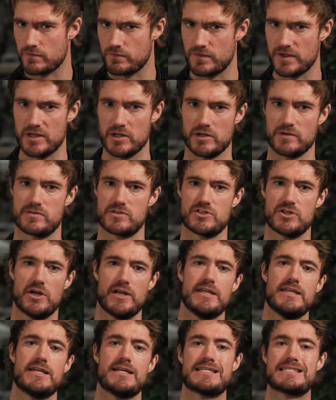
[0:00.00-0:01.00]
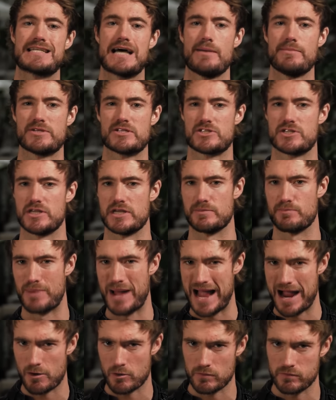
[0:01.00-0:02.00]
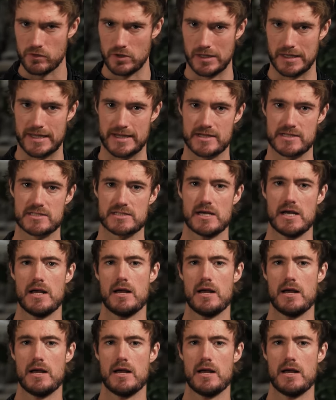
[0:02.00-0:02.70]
field of study that examines the powerful links